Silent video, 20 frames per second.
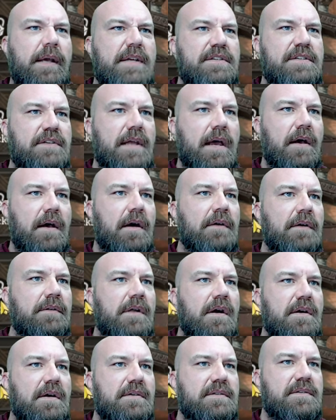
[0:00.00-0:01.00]
Oh, I guess,
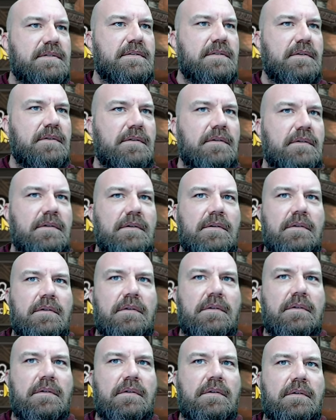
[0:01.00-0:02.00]
yeah, unlocks.
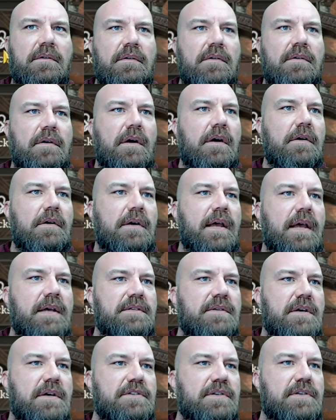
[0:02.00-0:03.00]

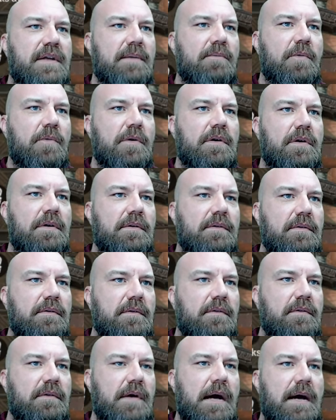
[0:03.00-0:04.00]
Okay, so as you get
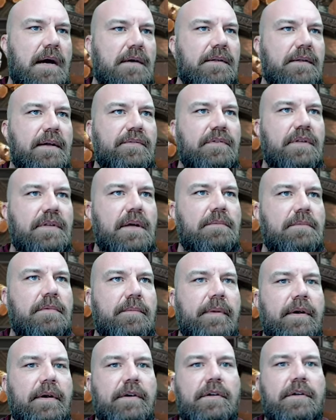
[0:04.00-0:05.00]
more higher
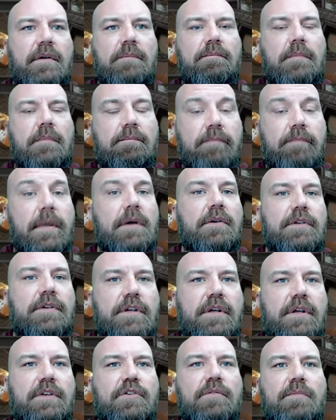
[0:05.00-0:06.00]
level lumber
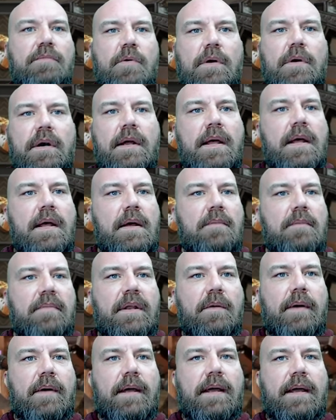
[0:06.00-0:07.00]
mill, you can do more.
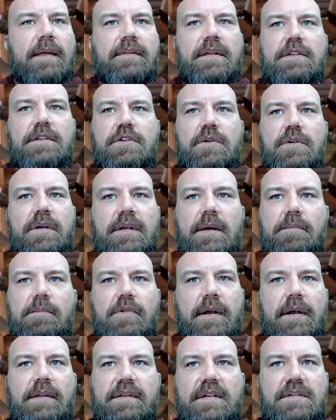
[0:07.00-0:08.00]
But anyway, and then
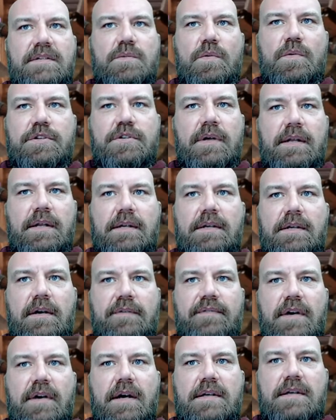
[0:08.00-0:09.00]
you could upgrade this once
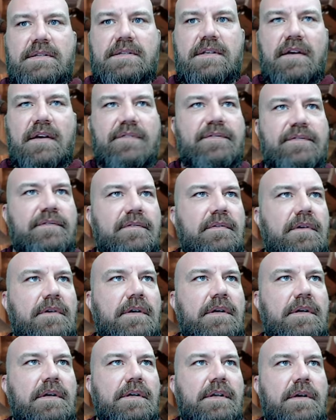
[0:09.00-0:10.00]
you get enough uh, stuff,
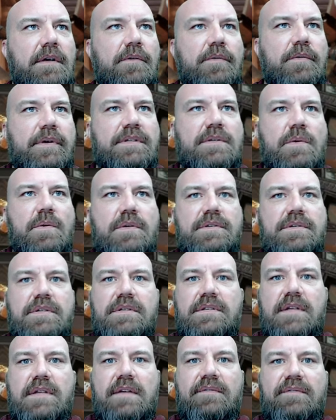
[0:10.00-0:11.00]
uh, you know,
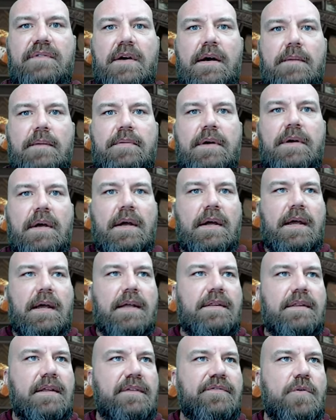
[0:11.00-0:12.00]
resources saved up.
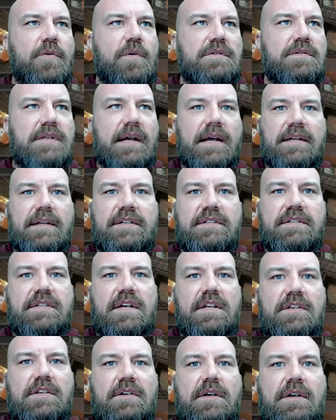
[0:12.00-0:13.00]
And then, of course,
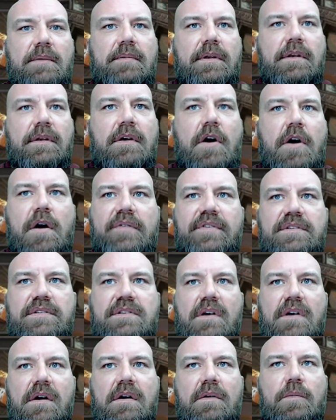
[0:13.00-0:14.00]
like I just did, you come in
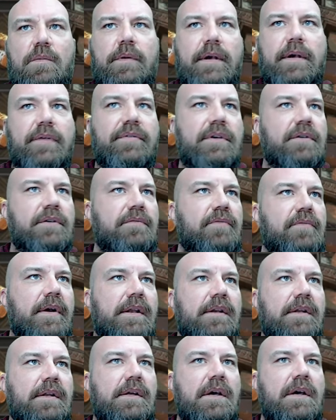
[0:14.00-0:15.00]
and harvest all whenever you're